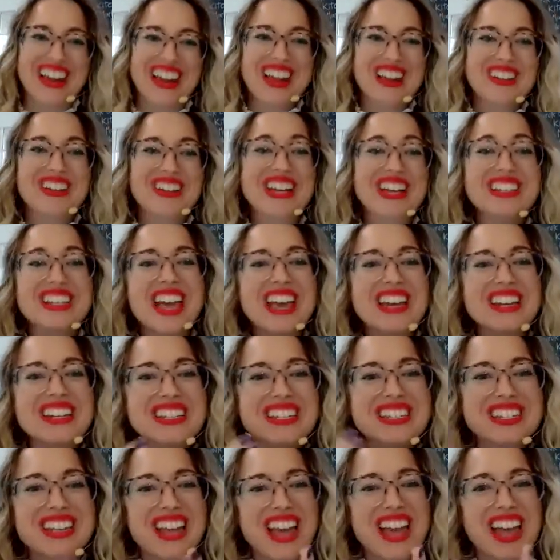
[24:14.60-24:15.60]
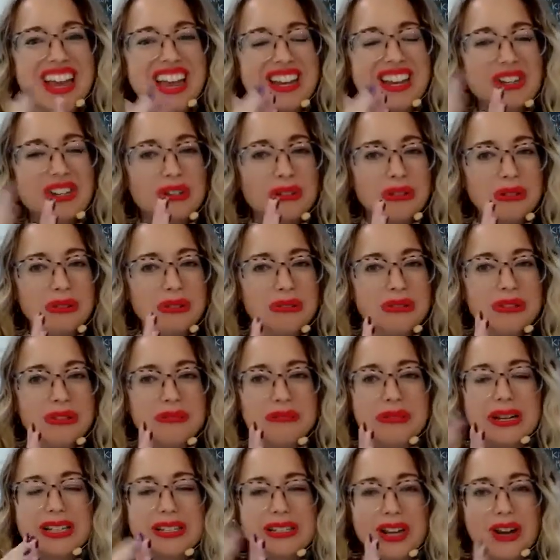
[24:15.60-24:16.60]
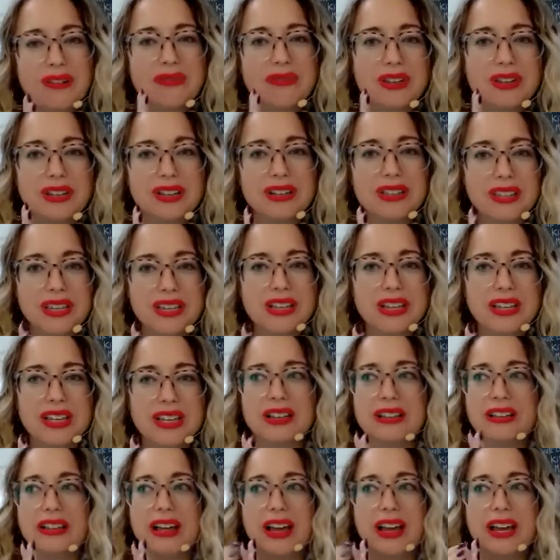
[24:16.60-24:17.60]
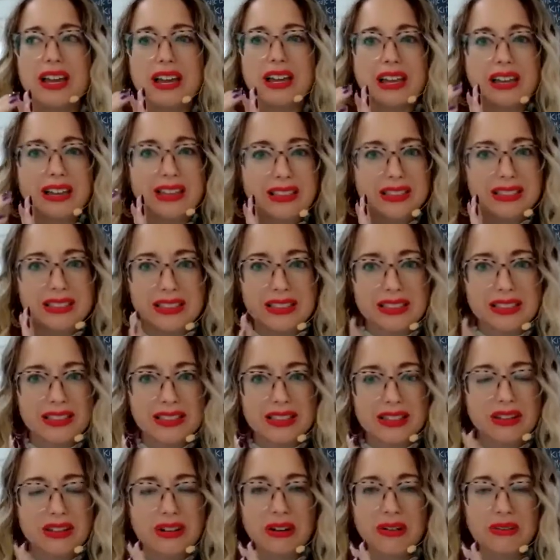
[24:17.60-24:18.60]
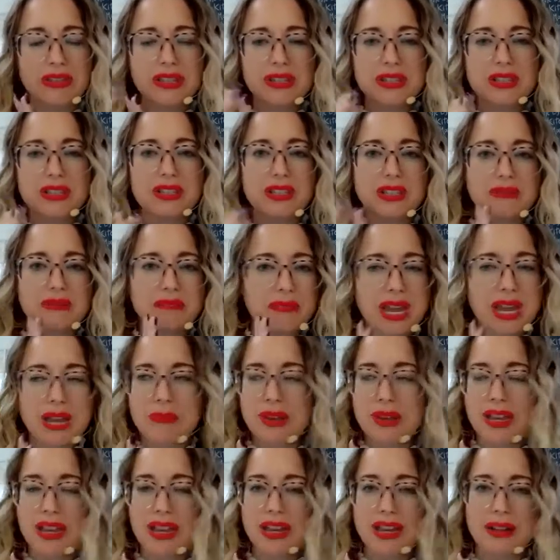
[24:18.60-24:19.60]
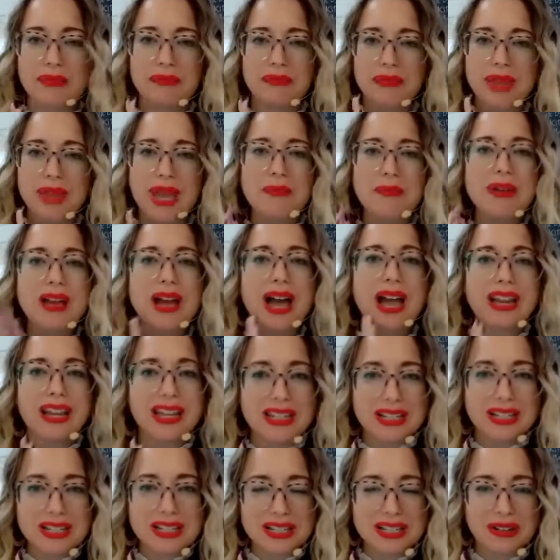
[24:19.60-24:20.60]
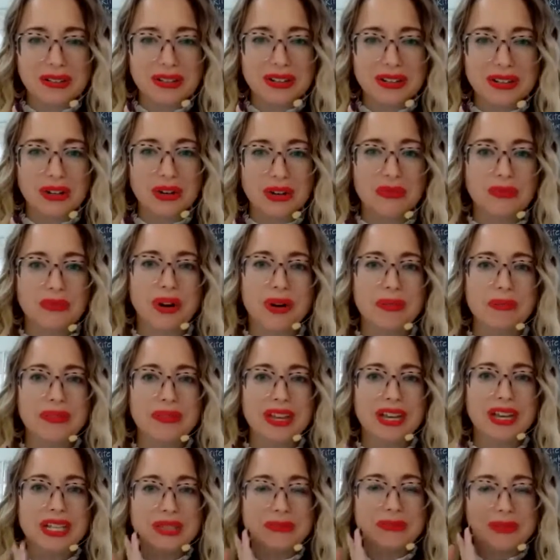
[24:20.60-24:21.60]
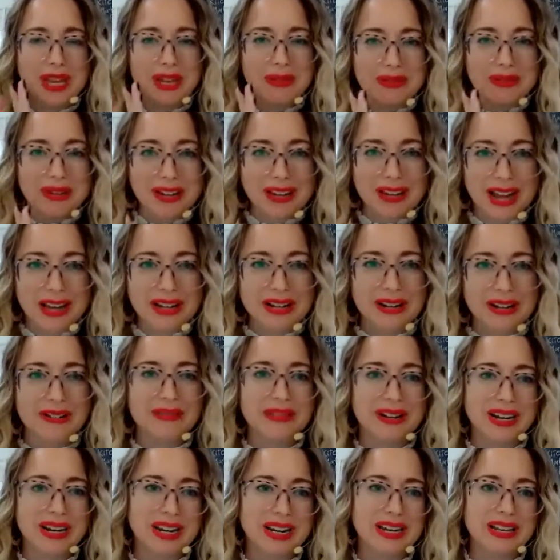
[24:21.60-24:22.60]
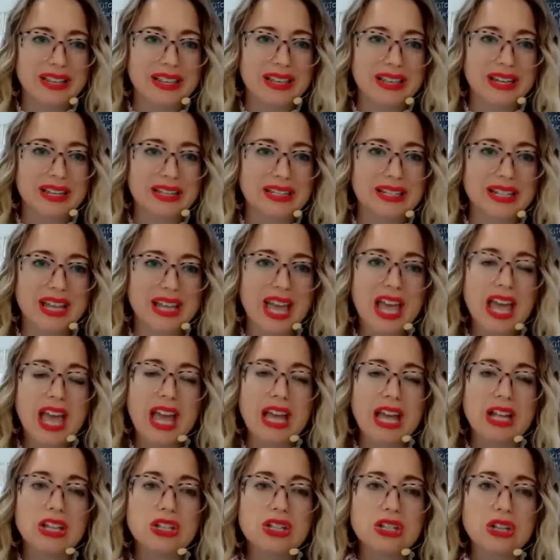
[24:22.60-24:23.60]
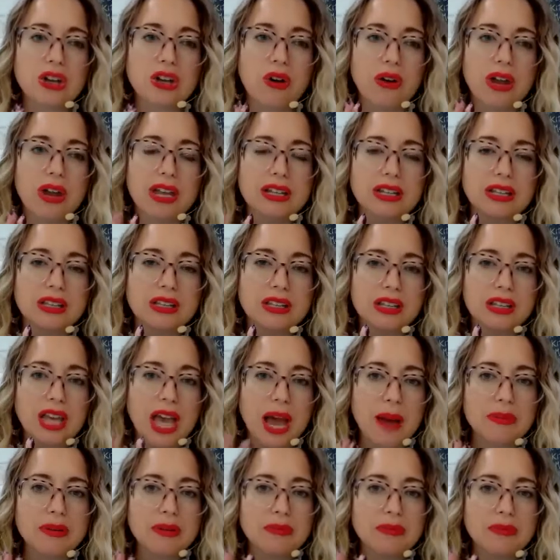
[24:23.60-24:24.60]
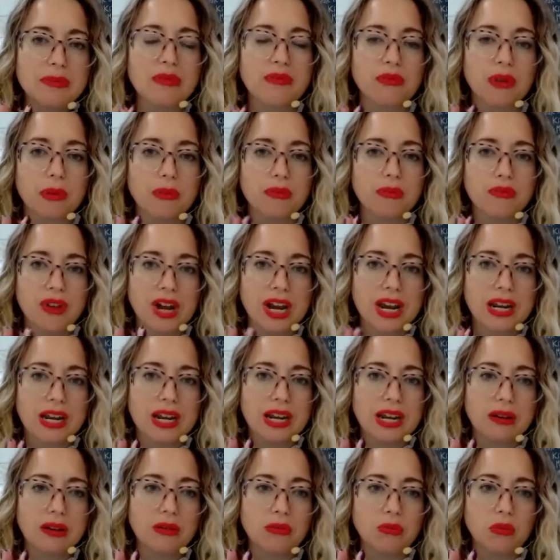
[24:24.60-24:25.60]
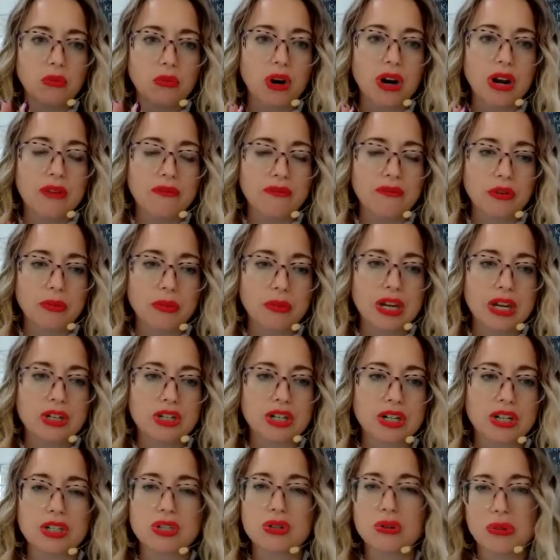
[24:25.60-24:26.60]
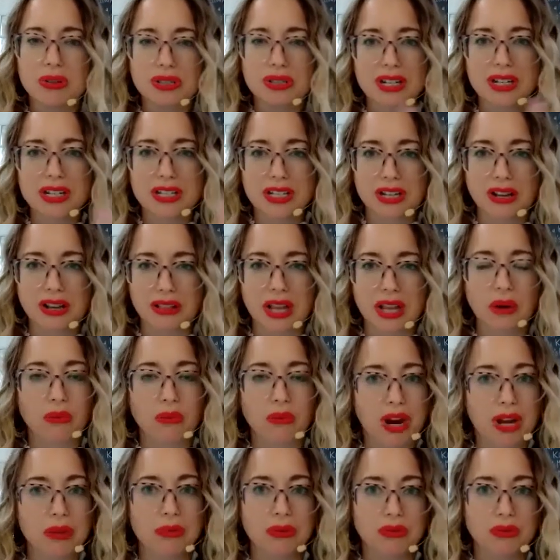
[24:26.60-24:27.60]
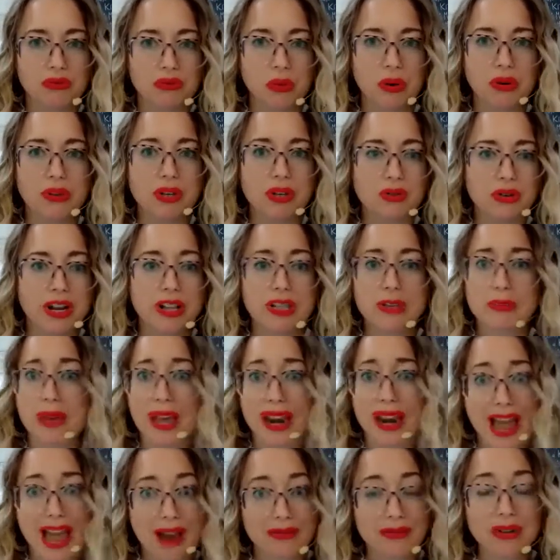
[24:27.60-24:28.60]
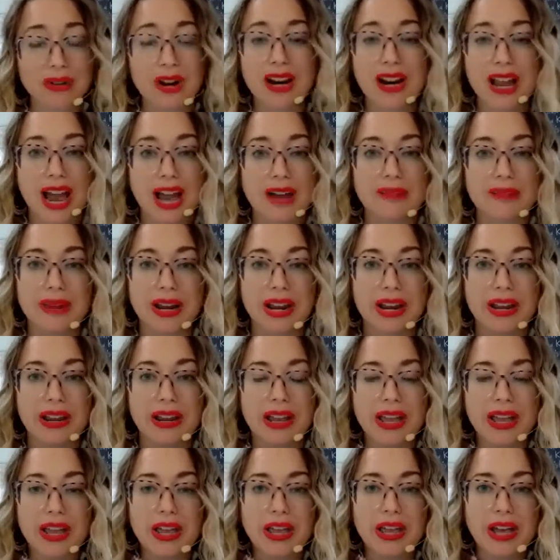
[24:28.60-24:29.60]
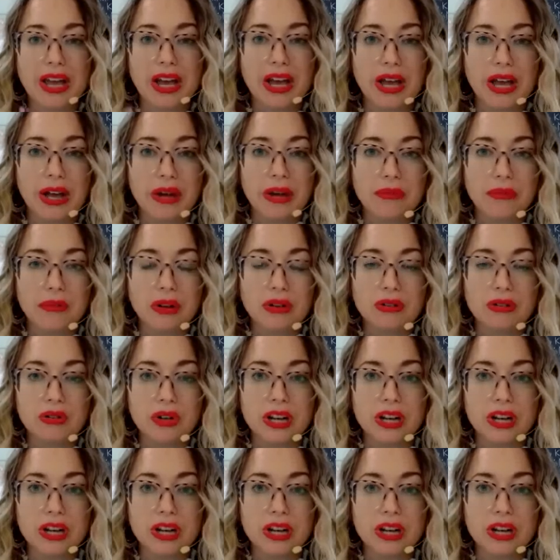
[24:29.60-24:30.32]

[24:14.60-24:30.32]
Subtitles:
Because I had deluded myself into thinking this, maybe I can still heal from this. Maybe I don't need this. And so it kept me from finding more information. So it wasn't until right before the transplant, after I'd had my had